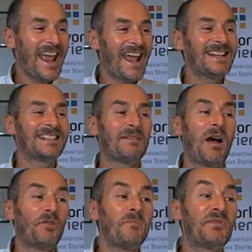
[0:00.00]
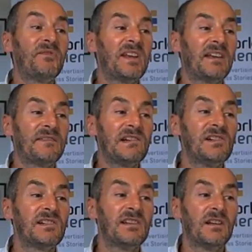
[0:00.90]
It's about improving
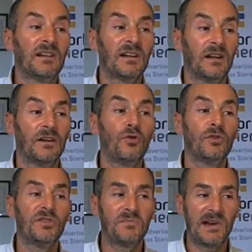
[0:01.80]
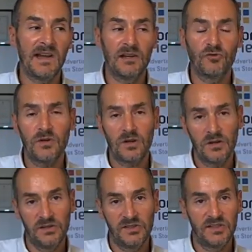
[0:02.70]
efficiency in Google Display Network.
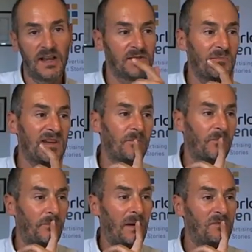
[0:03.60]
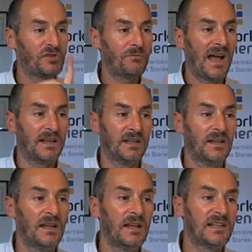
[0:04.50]
This has been published by
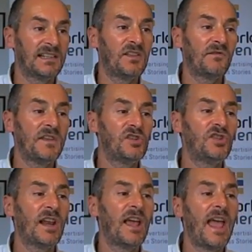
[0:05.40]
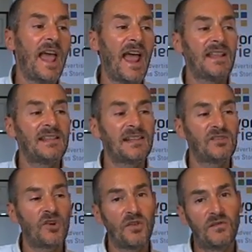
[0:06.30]
State of Digital, and it's a
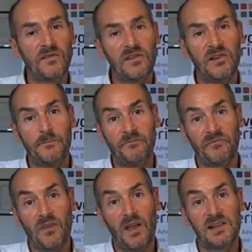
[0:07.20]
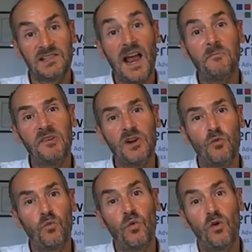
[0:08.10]
sort of summary of
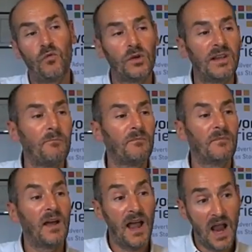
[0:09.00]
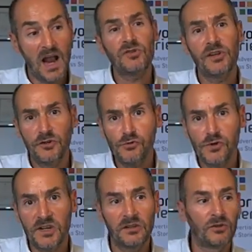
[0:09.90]
what I'm actually
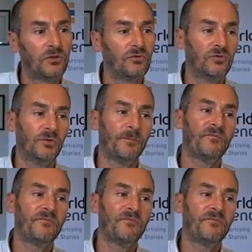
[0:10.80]
doing to